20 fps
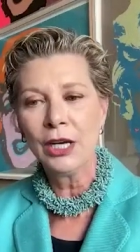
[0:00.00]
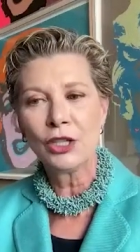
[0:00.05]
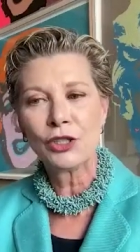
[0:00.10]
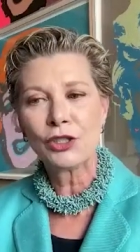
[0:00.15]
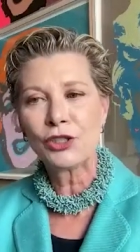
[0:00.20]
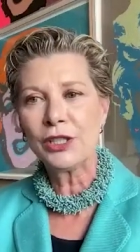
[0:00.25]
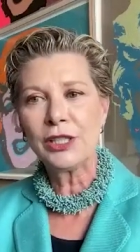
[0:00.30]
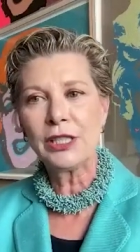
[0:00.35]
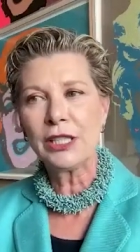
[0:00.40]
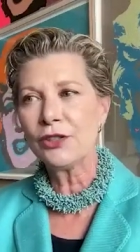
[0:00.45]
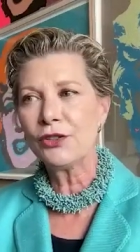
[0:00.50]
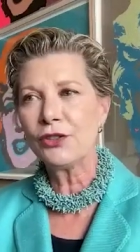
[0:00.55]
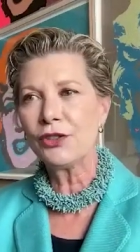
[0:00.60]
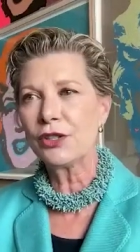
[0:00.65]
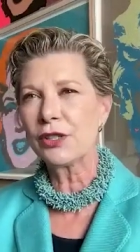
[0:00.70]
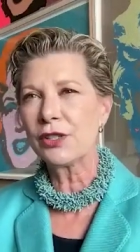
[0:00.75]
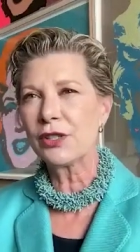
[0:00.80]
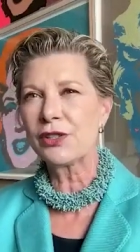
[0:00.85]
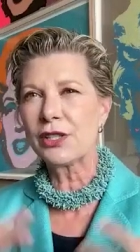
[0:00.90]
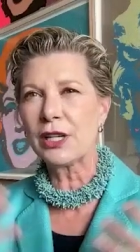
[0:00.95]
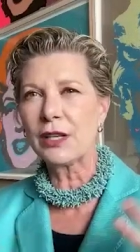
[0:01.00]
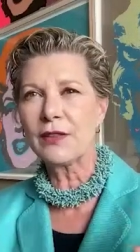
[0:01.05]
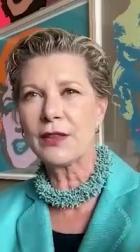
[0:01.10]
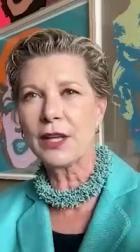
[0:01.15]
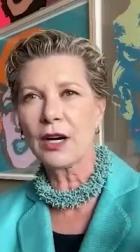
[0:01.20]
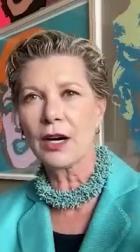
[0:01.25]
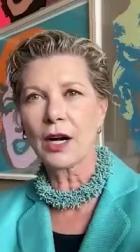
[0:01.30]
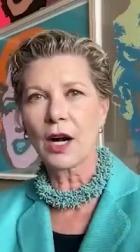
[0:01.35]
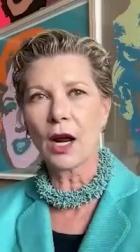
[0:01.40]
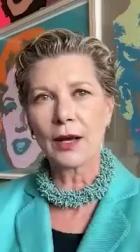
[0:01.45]
She didn't just sit
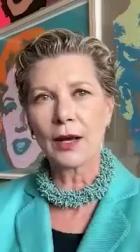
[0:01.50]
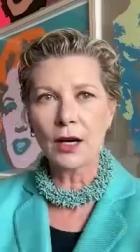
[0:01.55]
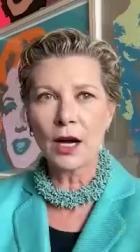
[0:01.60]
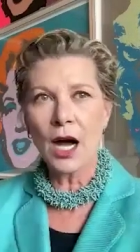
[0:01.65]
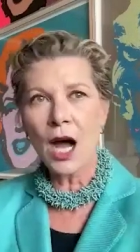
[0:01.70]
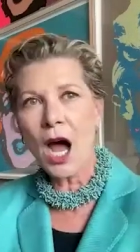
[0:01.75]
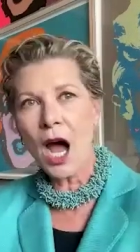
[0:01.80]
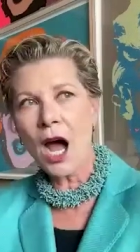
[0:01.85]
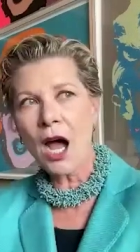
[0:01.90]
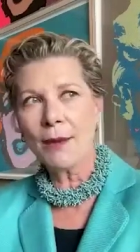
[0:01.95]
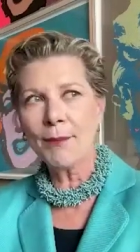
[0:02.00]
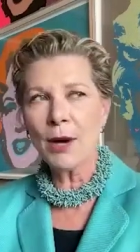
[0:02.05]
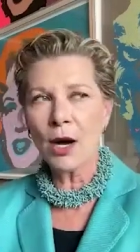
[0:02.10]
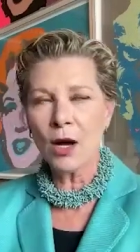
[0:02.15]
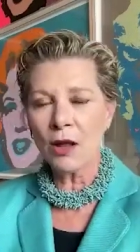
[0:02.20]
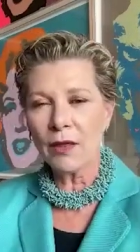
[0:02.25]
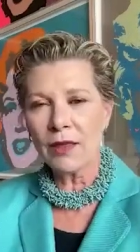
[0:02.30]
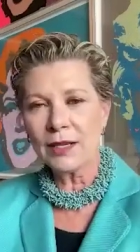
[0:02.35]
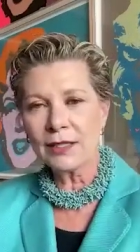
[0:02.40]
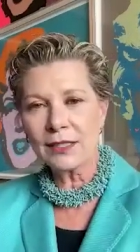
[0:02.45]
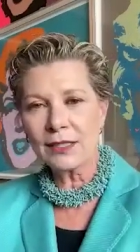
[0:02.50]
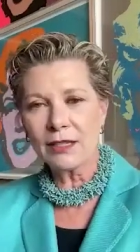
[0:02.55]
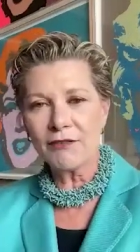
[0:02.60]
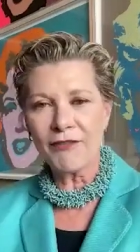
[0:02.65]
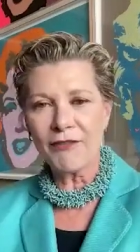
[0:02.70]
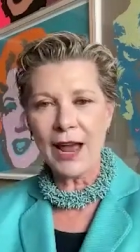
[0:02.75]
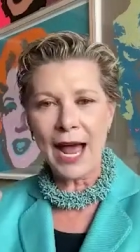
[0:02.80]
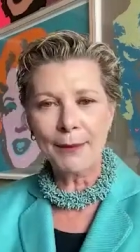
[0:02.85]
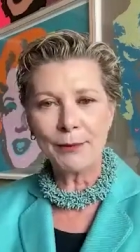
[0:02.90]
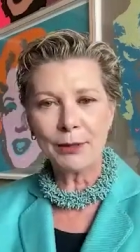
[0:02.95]
there and I go, oh, I'm all this and
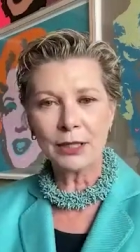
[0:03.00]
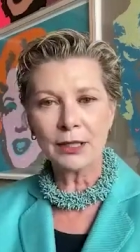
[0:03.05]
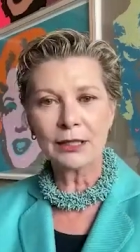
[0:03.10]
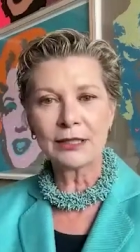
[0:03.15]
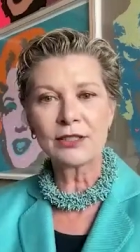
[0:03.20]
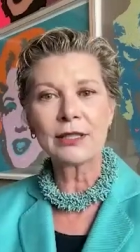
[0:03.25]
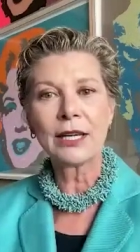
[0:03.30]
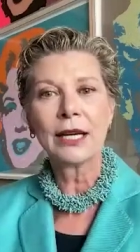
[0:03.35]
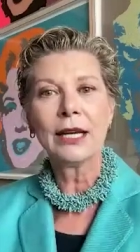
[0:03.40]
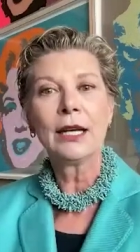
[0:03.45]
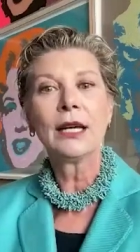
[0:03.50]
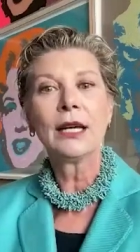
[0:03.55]
fabulous.